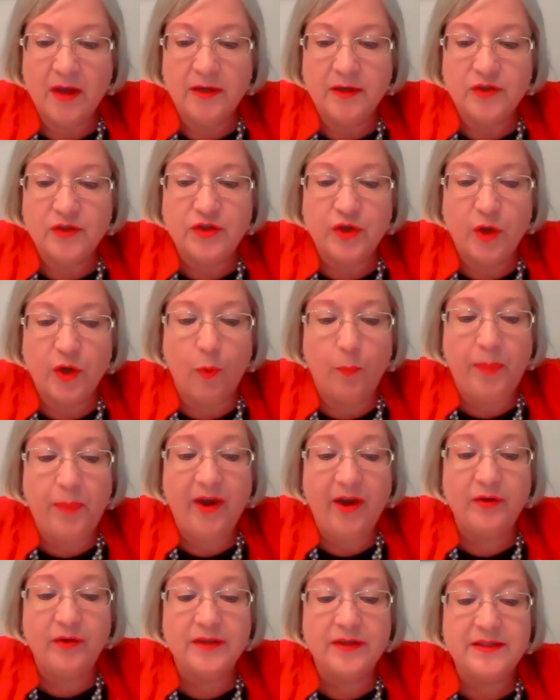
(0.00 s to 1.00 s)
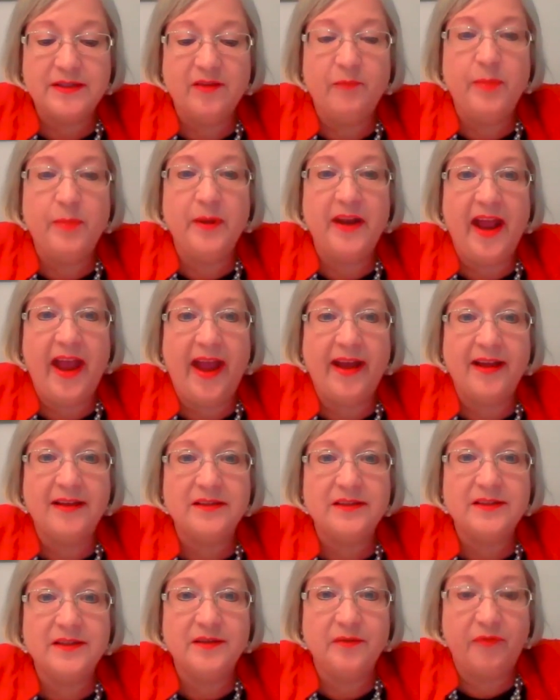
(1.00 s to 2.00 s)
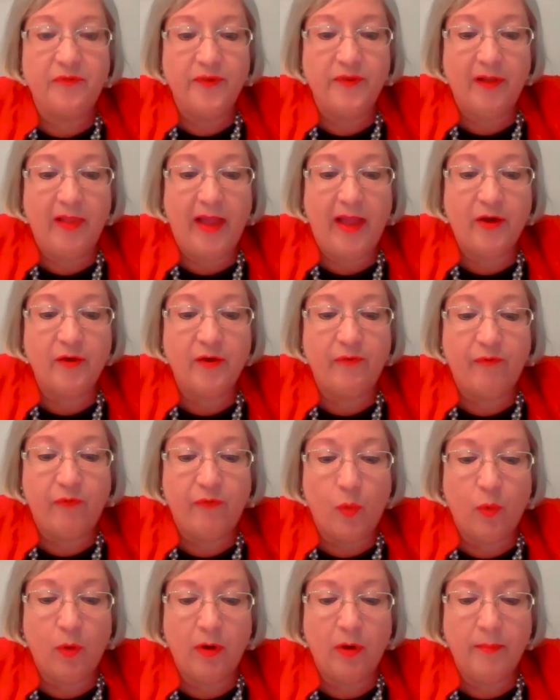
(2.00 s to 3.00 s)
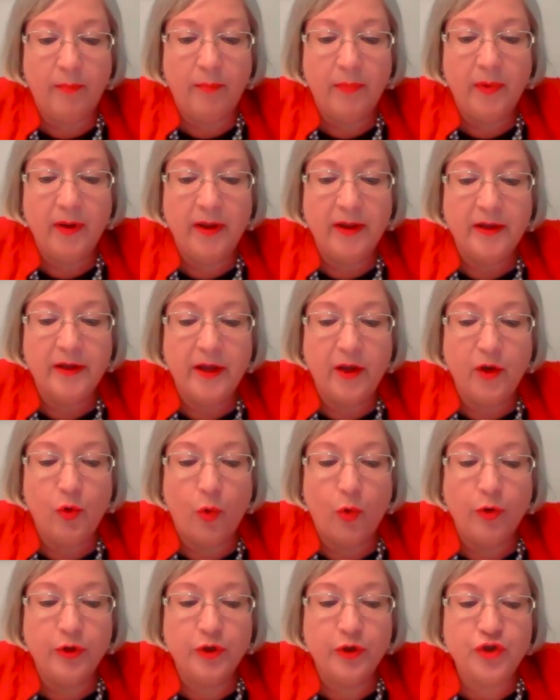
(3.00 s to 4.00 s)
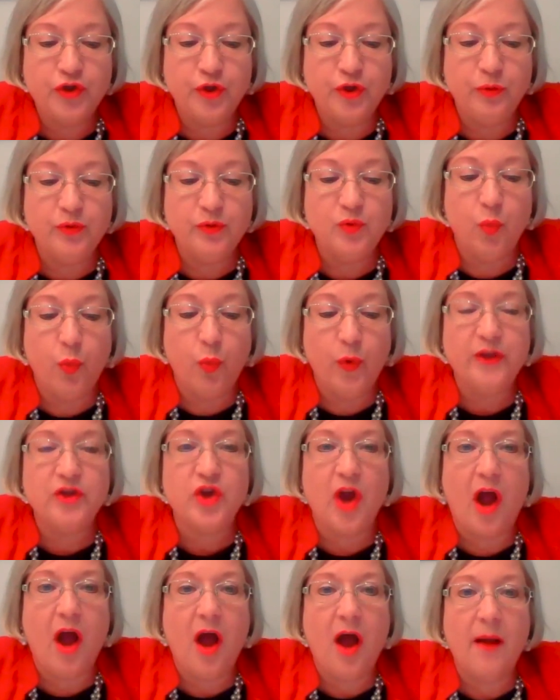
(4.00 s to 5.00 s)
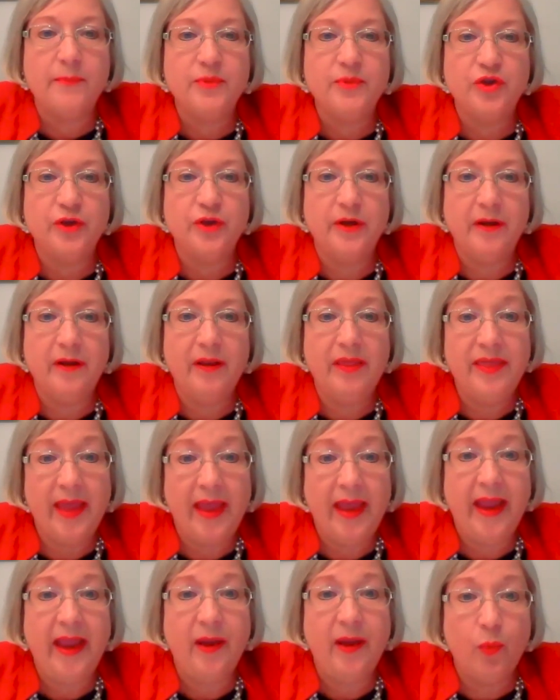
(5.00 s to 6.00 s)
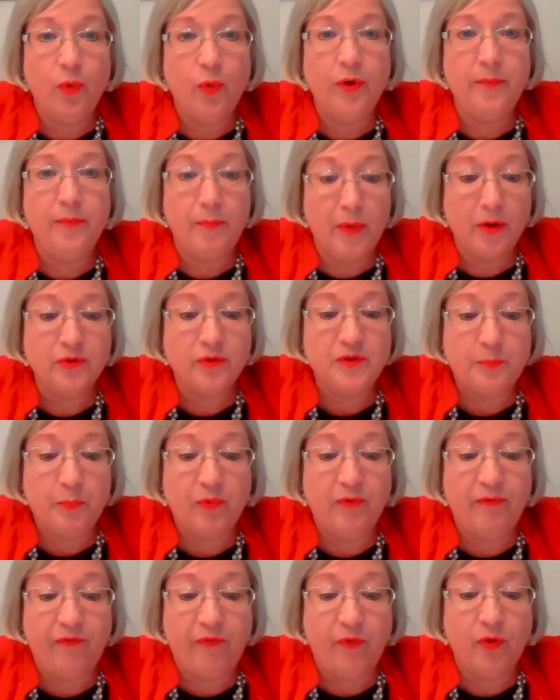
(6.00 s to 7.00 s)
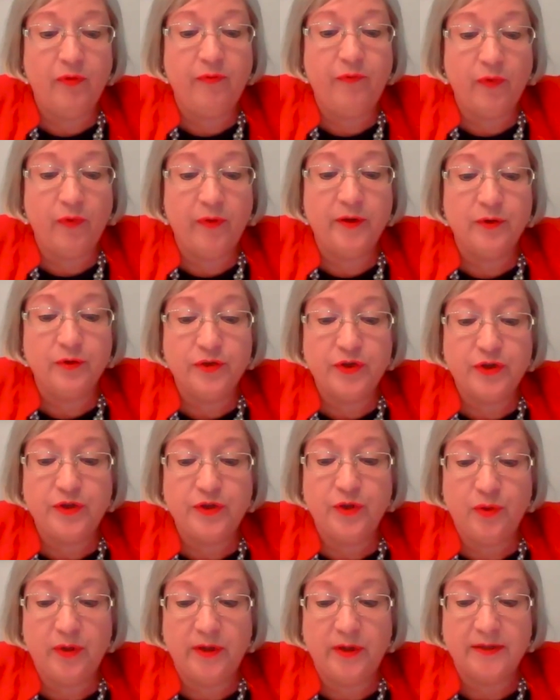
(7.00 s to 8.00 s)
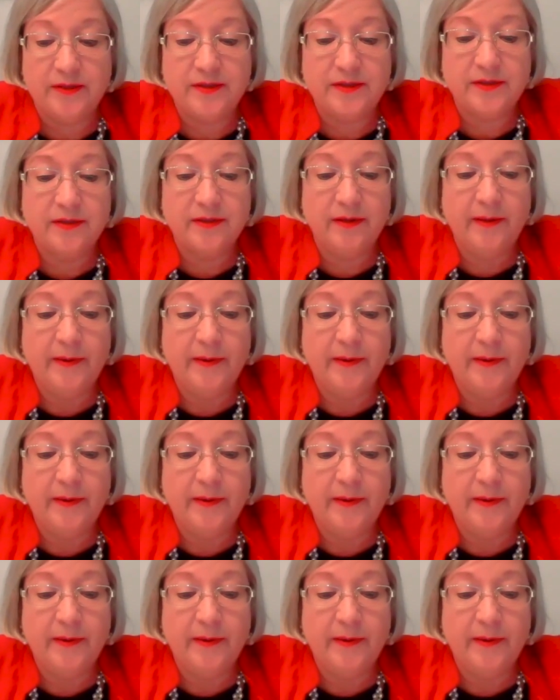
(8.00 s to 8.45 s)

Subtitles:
So parents have been asked to fill out a form in order to choose which option they would most prefer for their students.